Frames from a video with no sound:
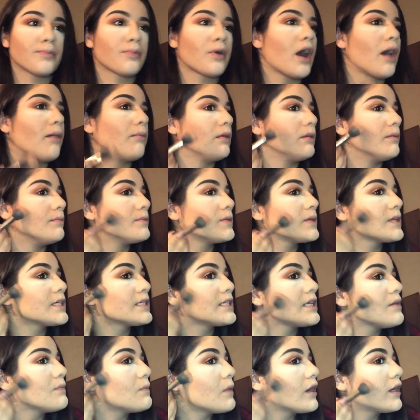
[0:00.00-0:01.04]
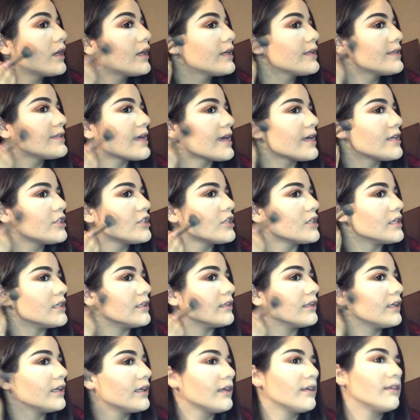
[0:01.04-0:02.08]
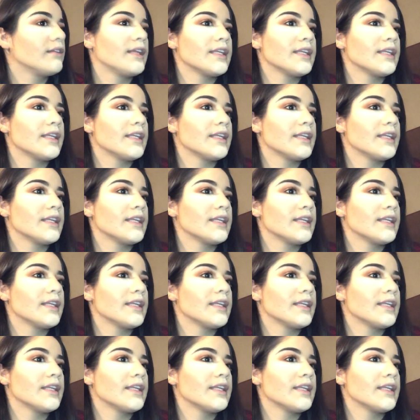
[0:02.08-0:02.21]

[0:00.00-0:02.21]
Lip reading: problems because he wanted attention. Like,